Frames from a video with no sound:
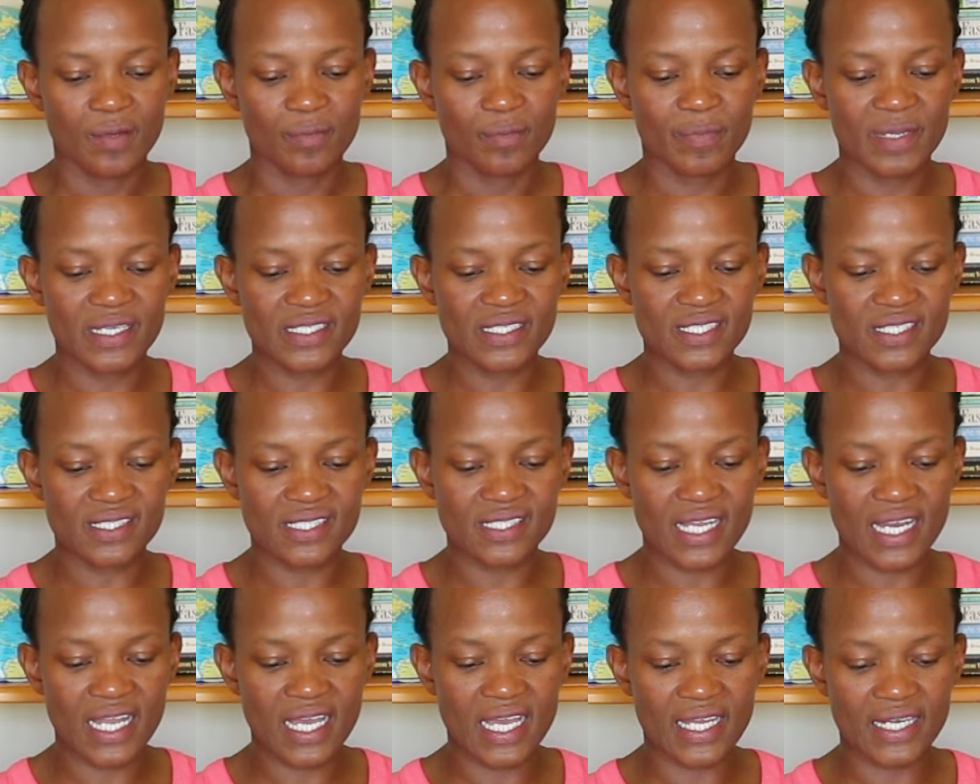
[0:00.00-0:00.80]
Basic
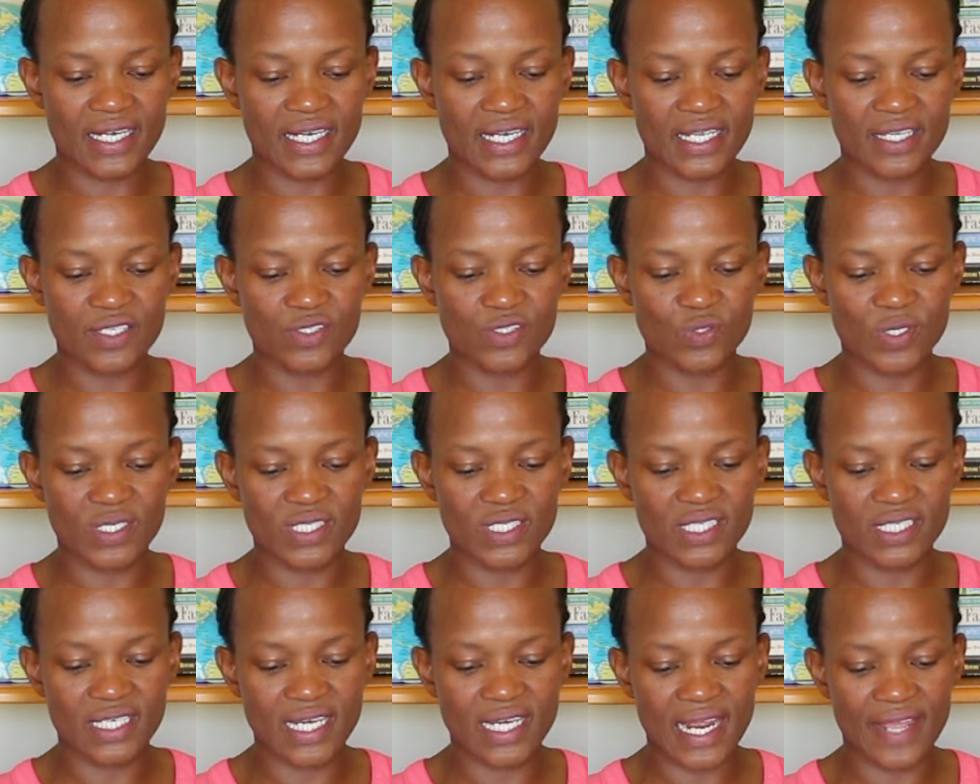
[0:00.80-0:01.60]
salary
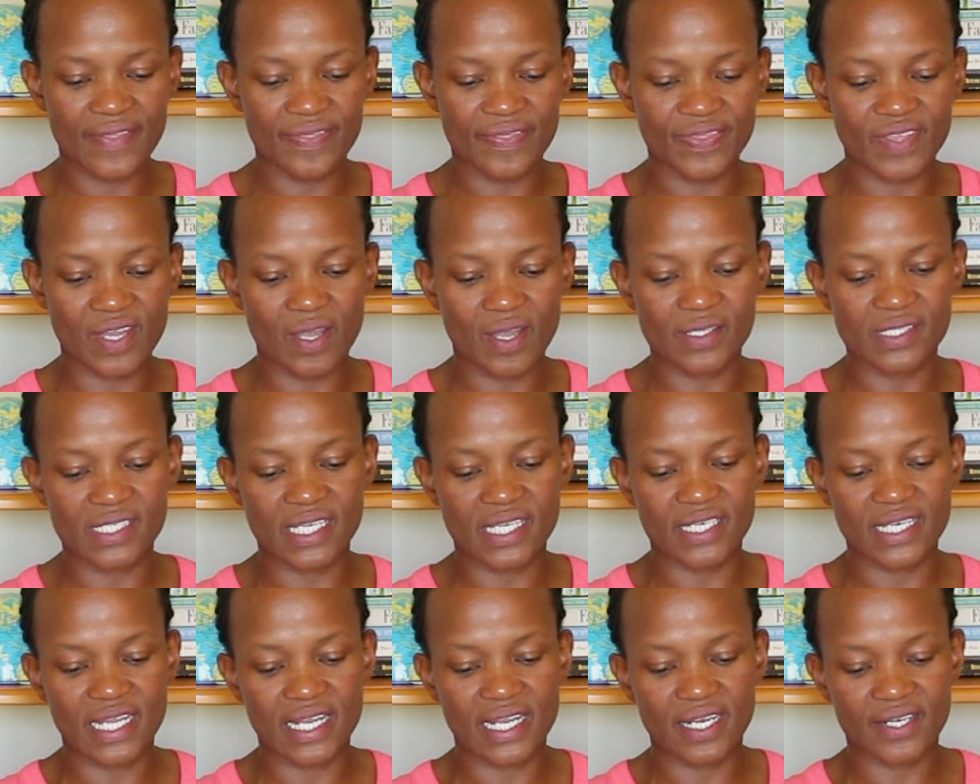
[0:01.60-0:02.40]

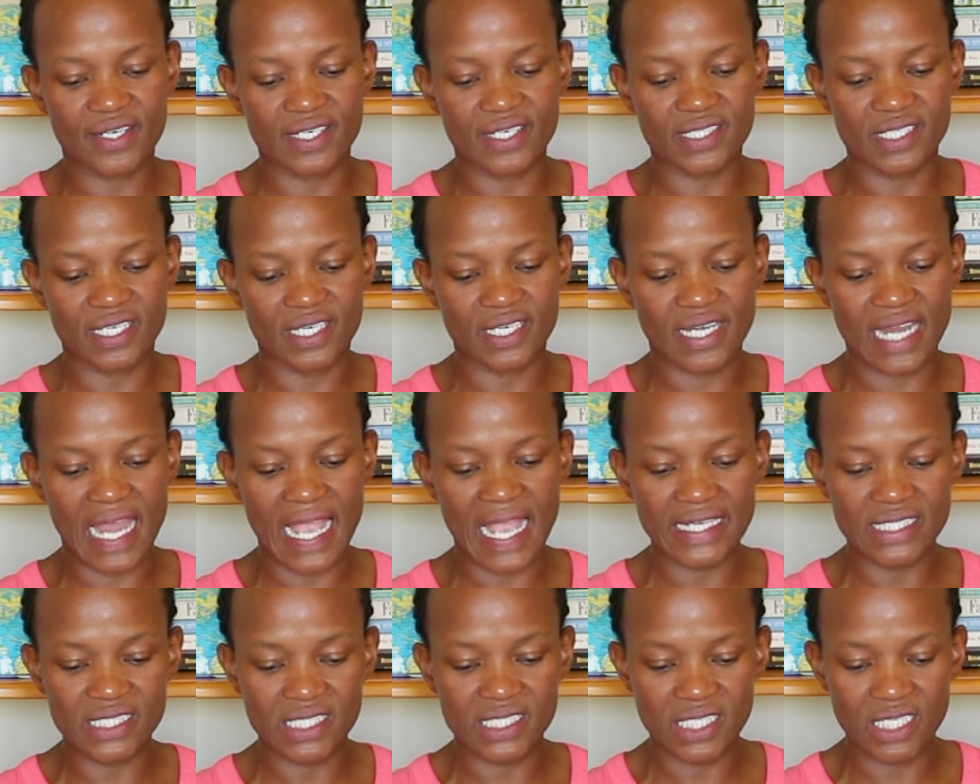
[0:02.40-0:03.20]

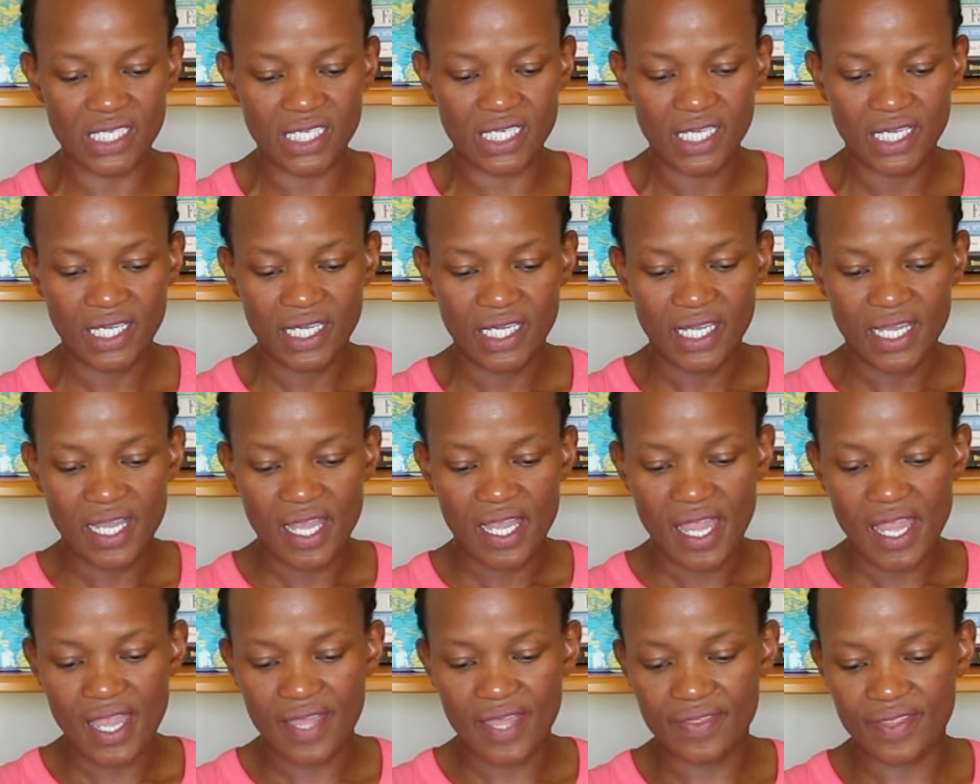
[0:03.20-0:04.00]
29,990,
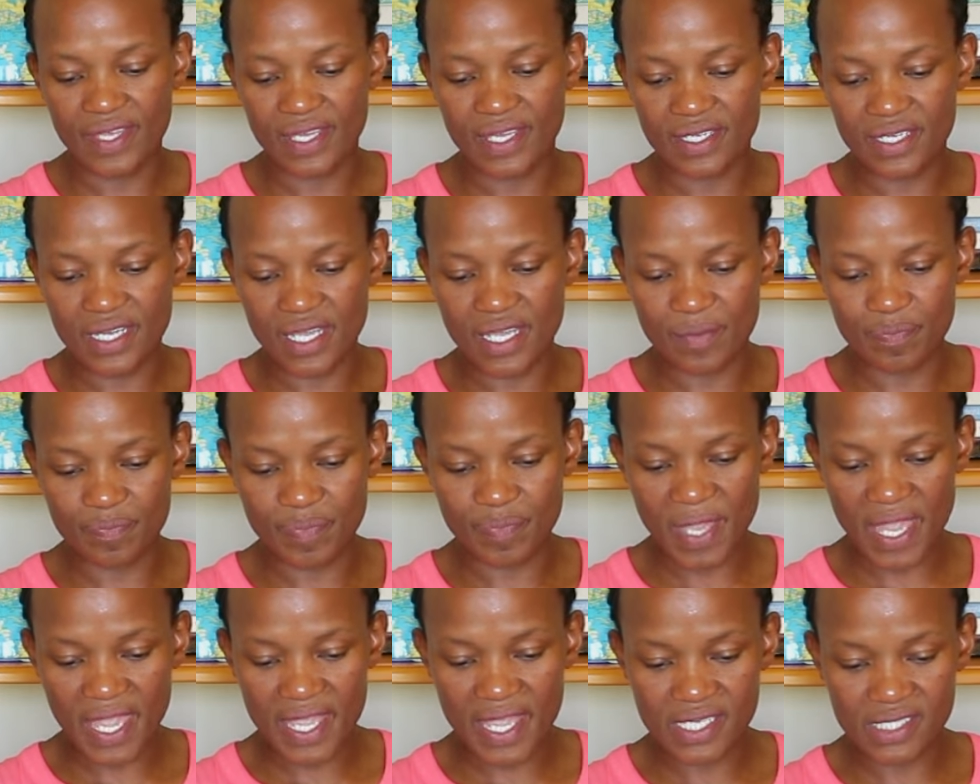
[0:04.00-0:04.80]
and then they
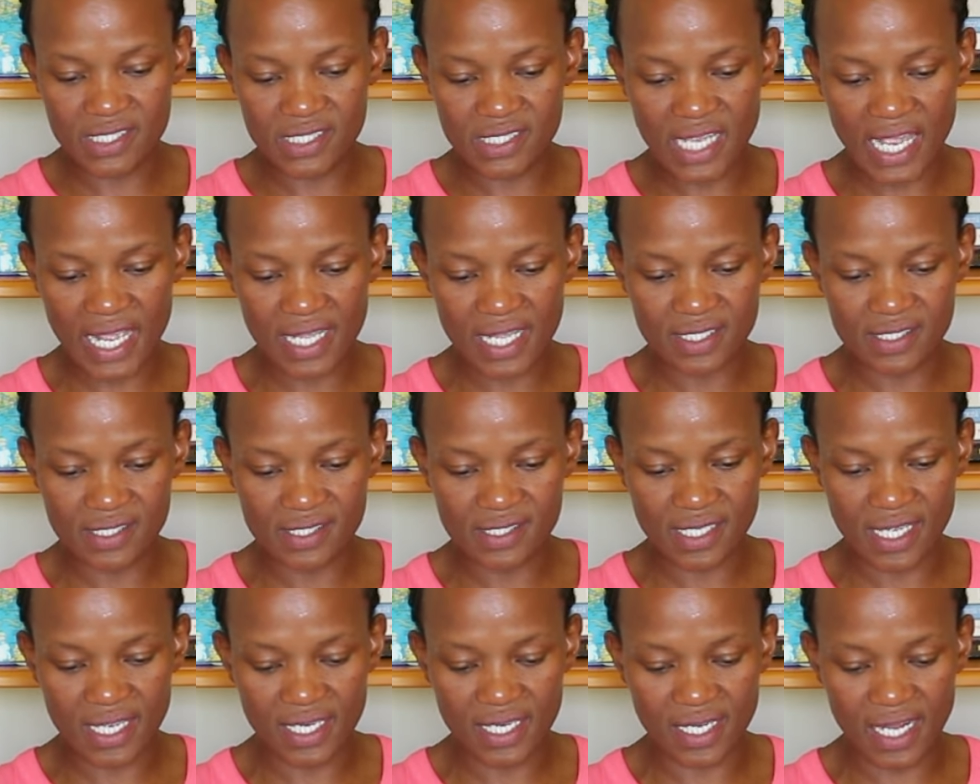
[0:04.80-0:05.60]
pay
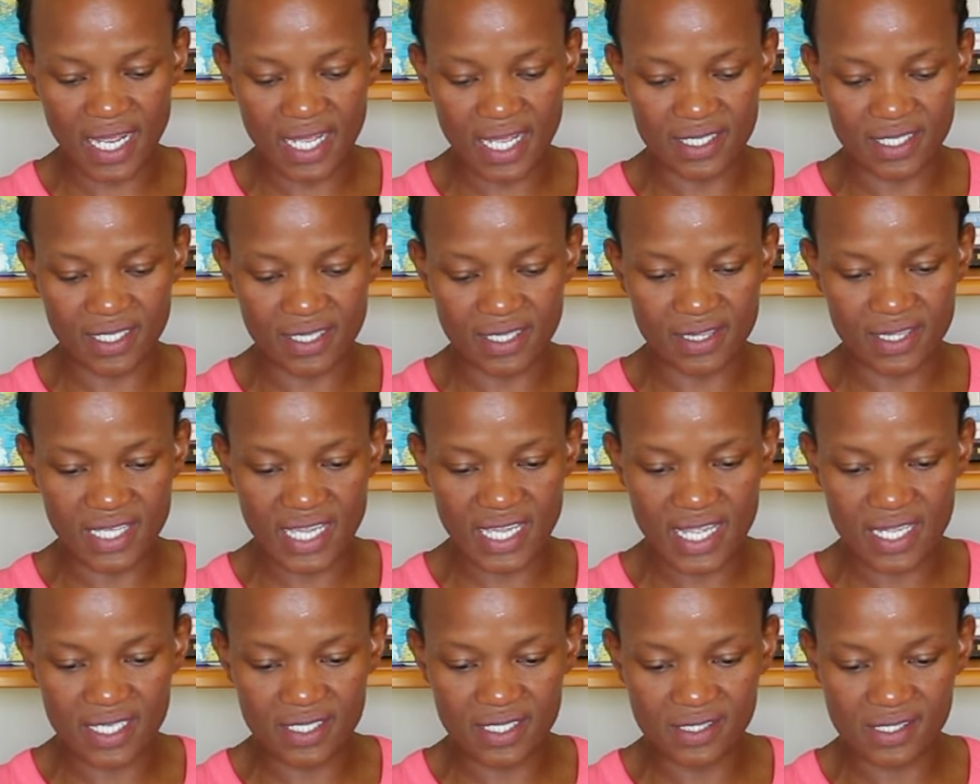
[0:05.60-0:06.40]
tax and other
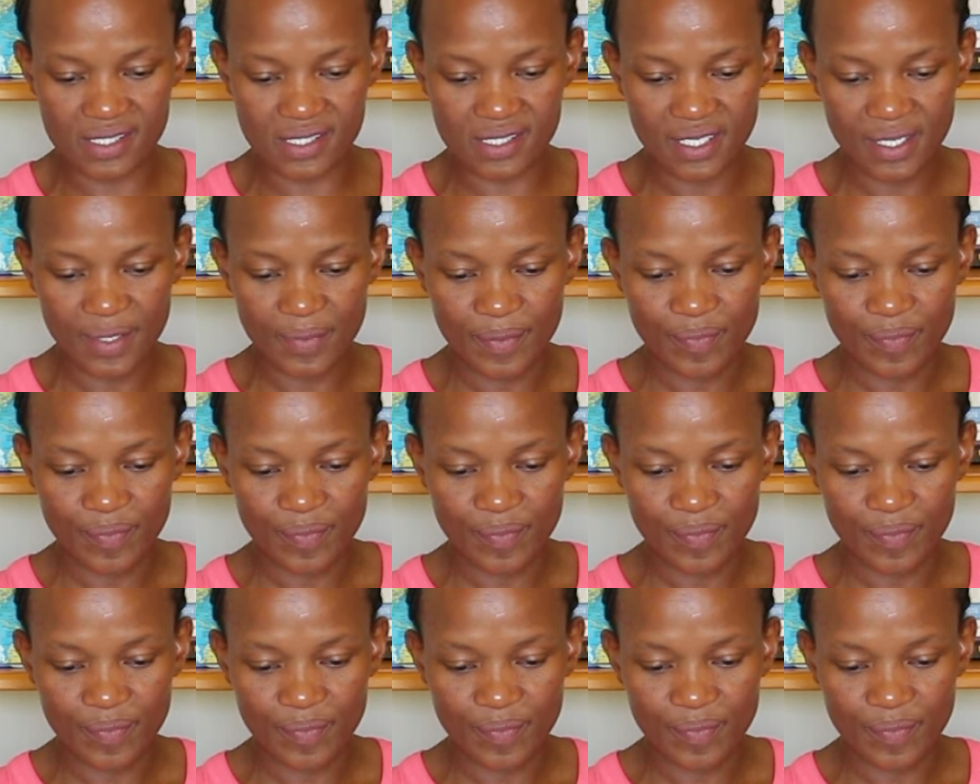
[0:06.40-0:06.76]
things.